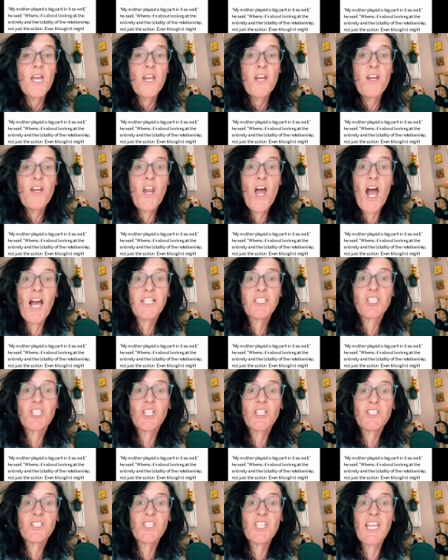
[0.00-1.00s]
not
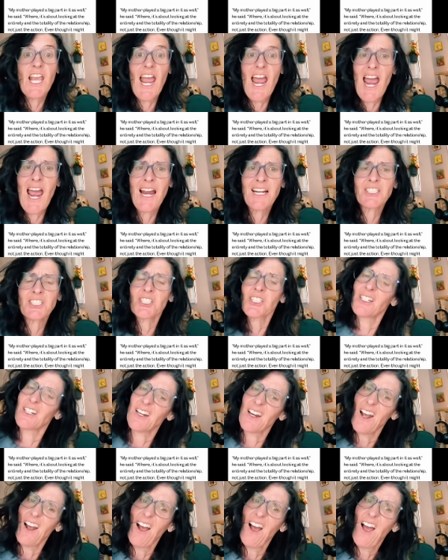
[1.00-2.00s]
just the
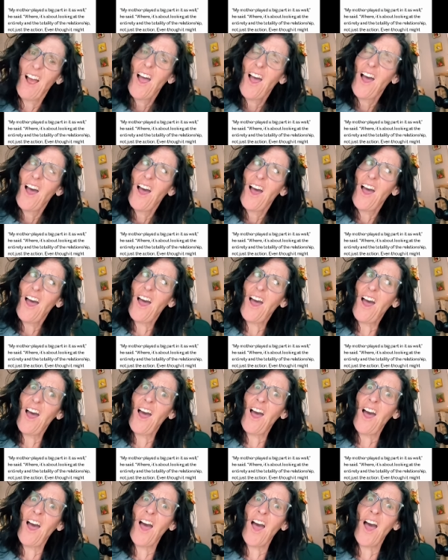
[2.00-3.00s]
action.
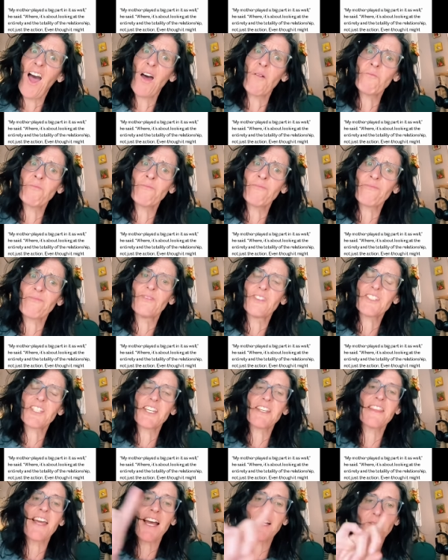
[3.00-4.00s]
Um,
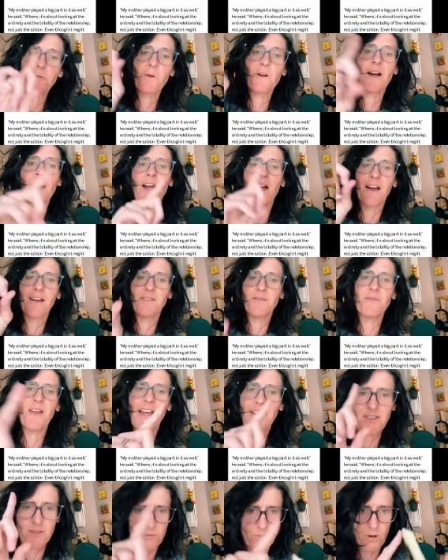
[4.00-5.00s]
see, that's what I, uh,
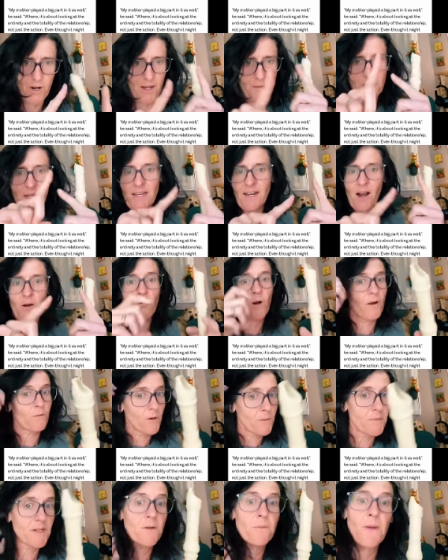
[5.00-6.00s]
that women. I want
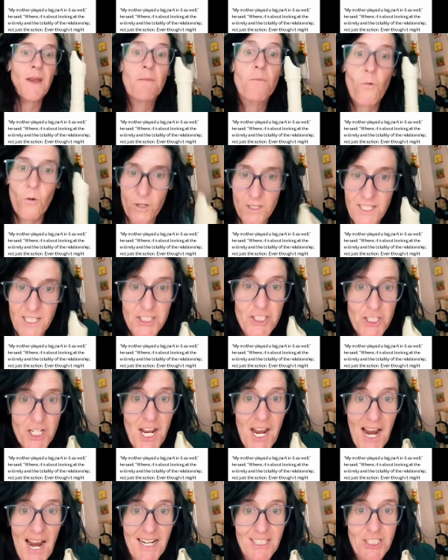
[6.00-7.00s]
women to pay more attention
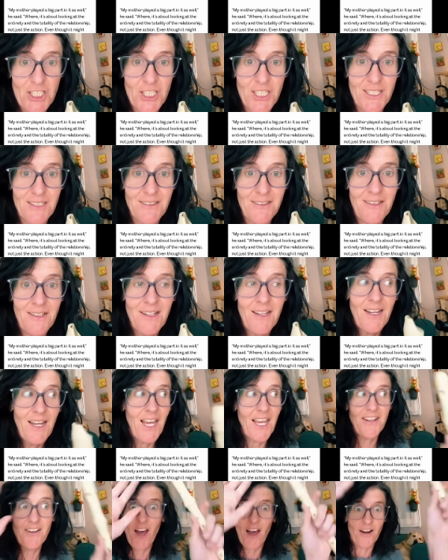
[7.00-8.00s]
to action
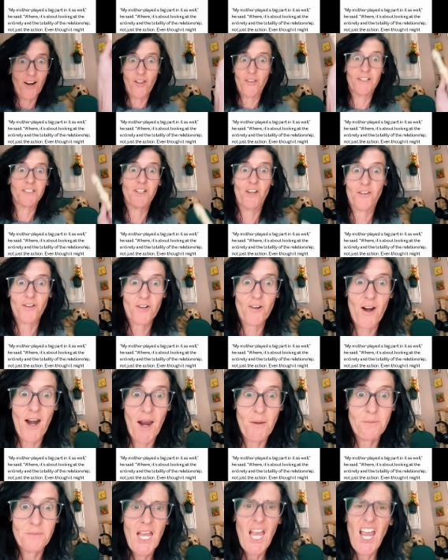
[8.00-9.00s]
and not all this other
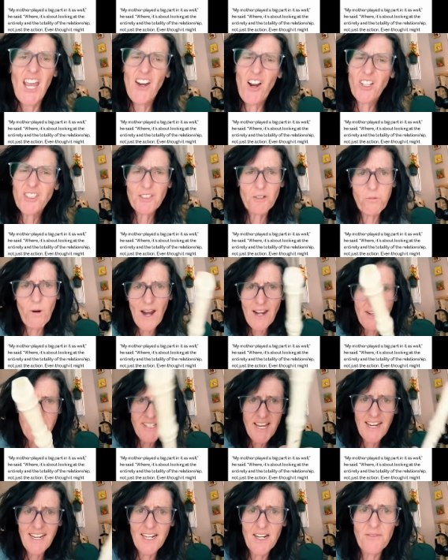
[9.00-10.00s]
crap. And also, why are
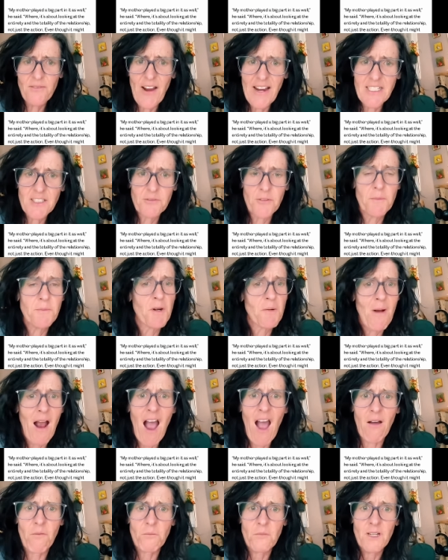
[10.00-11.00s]
you taking advice from your
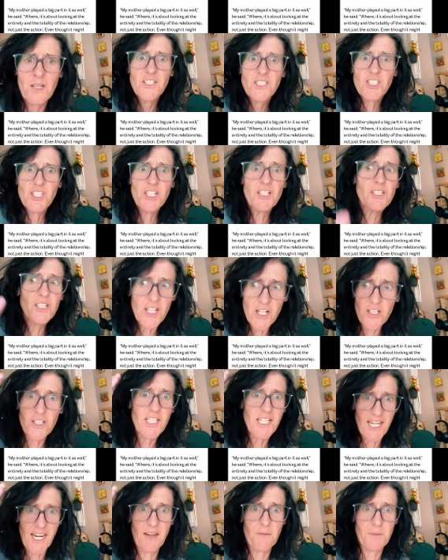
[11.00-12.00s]
mom? She
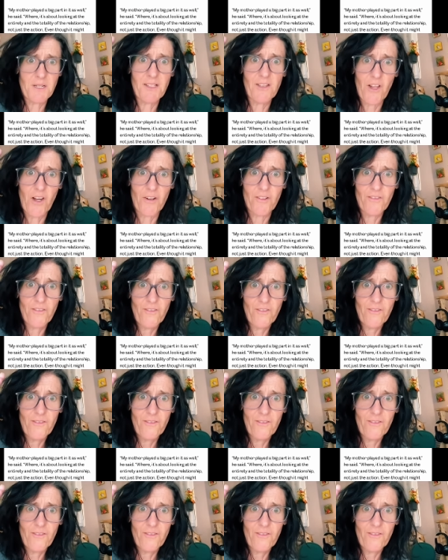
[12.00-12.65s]
literally can't be alone.